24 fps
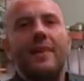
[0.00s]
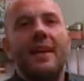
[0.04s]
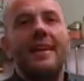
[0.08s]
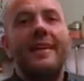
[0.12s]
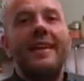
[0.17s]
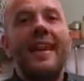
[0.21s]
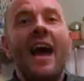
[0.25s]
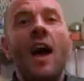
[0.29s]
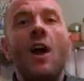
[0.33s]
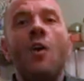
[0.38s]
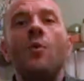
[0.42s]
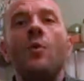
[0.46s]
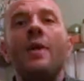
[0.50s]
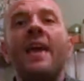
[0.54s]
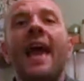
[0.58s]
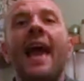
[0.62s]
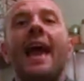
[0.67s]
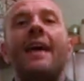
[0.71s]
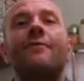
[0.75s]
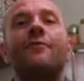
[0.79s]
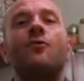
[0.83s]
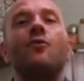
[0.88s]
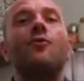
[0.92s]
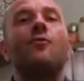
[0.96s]
Now we
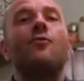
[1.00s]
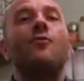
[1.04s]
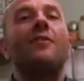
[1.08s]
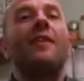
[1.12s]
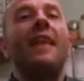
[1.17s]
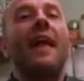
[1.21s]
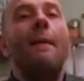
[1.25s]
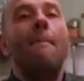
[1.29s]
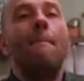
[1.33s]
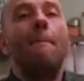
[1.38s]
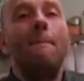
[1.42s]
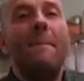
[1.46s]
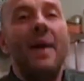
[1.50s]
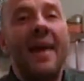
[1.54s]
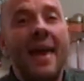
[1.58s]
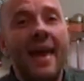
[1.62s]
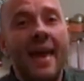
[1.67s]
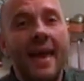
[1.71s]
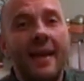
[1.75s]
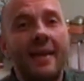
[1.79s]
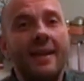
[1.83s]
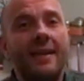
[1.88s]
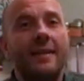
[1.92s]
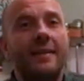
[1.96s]
have to
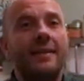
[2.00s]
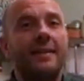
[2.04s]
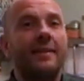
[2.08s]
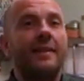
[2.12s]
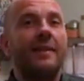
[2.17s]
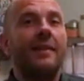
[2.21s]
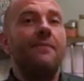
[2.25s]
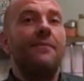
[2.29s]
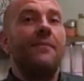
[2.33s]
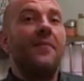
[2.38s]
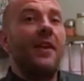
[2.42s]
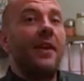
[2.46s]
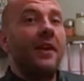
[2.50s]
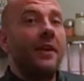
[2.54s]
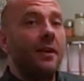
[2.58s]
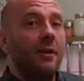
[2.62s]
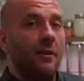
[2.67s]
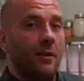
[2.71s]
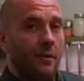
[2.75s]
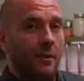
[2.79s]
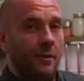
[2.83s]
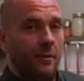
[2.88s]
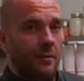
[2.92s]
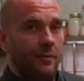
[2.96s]
flambe the
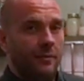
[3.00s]
veal.